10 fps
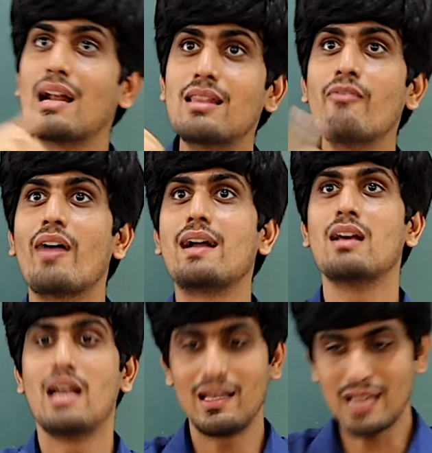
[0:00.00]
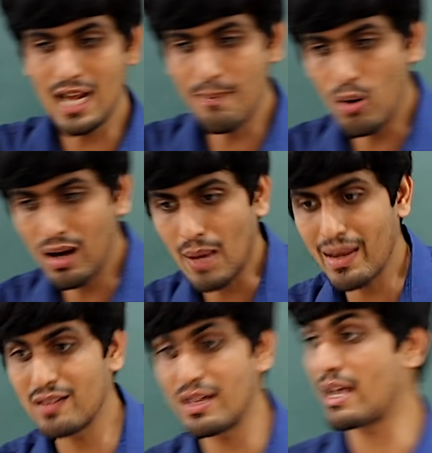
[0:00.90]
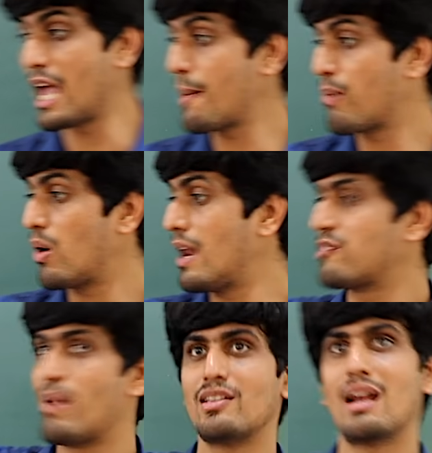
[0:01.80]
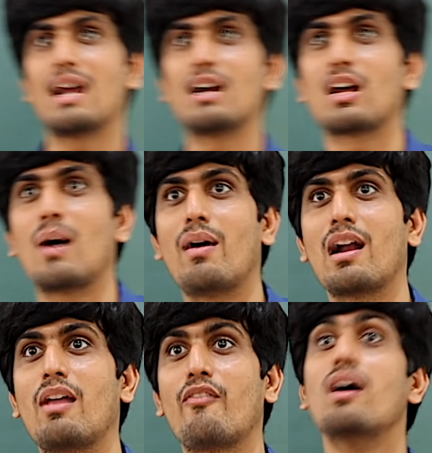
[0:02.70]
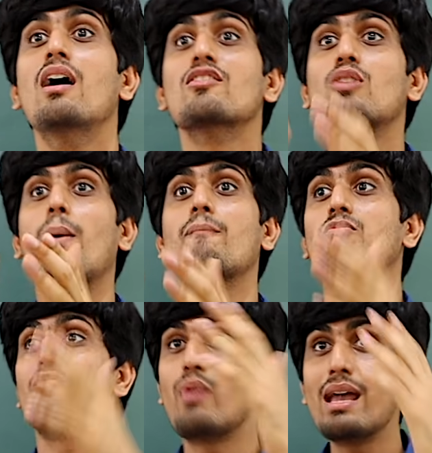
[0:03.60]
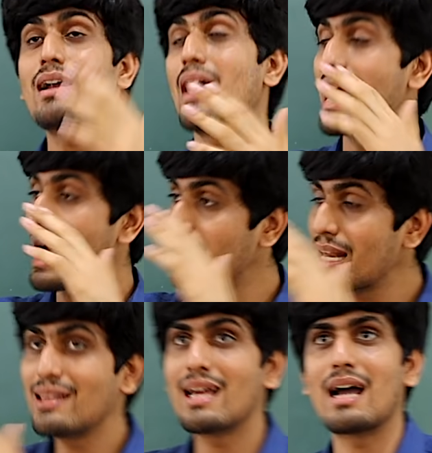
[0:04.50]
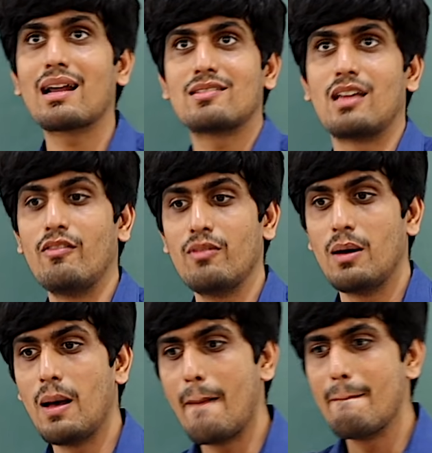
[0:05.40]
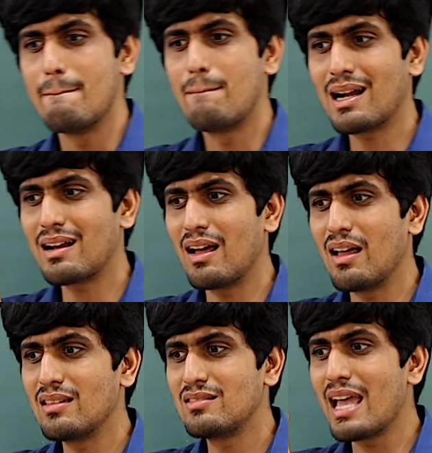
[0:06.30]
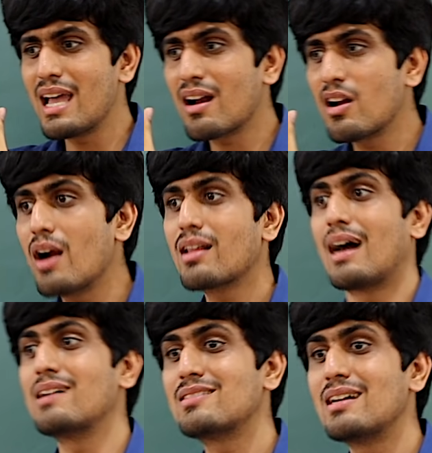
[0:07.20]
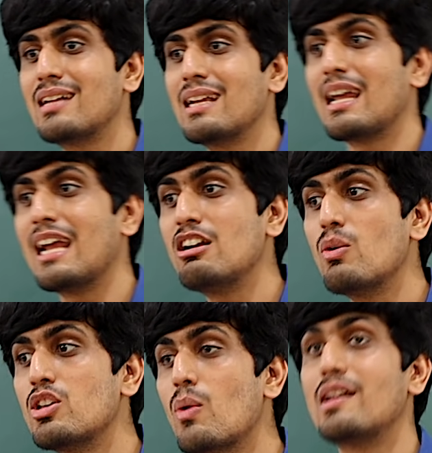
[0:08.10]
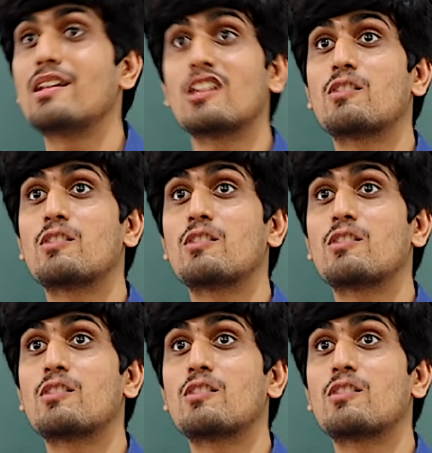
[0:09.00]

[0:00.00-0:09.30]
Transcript: Let them fight. Is any bull coming and saying, hey bro, let's play Jallikattu, come on. So I agree they're aggressive, but they are not consenting individuals. It's a